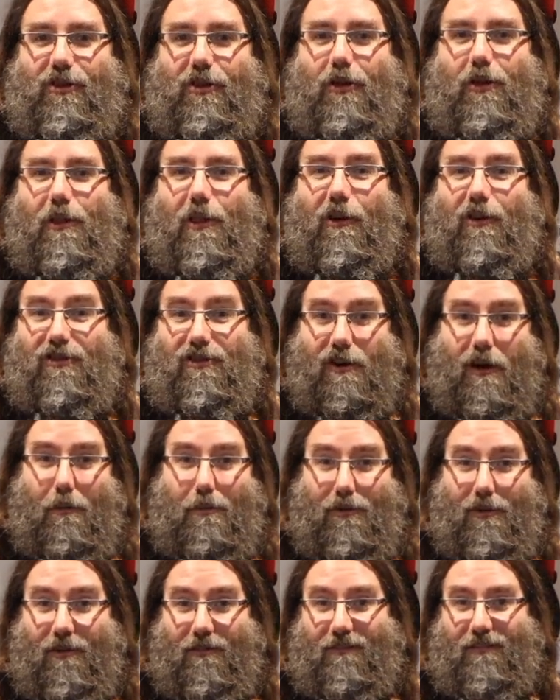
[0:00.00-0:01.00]
to those
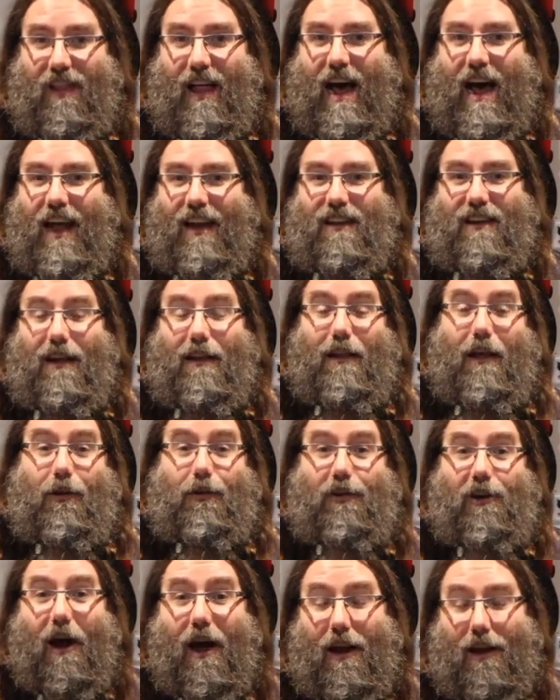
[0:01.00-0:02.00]
sharps or flats
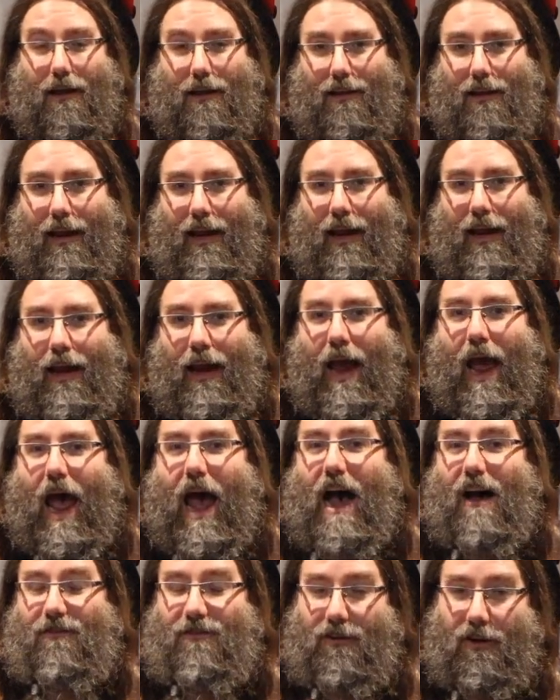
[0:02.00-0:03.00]
electronically
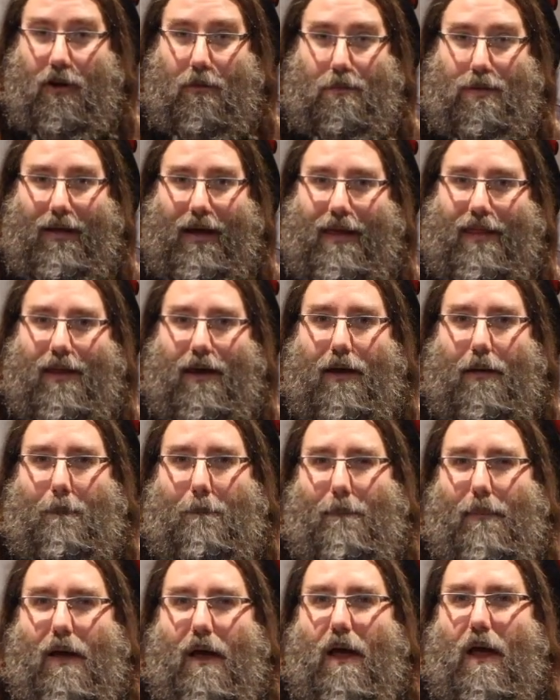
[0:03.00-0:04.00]
after you play
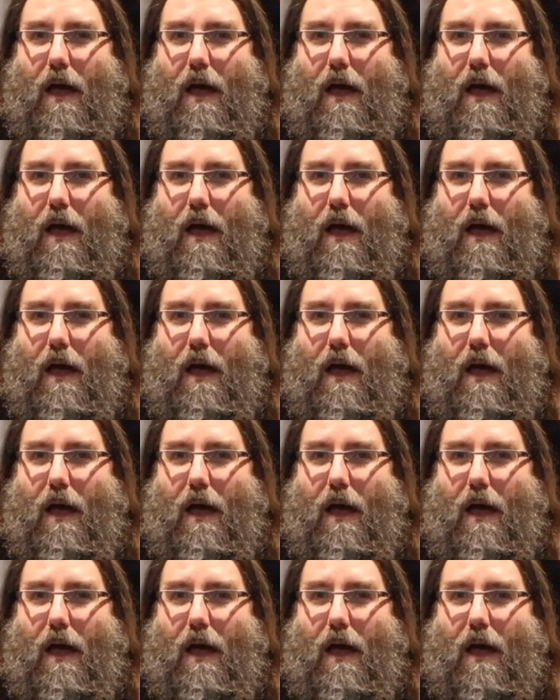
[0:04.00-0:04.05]
them,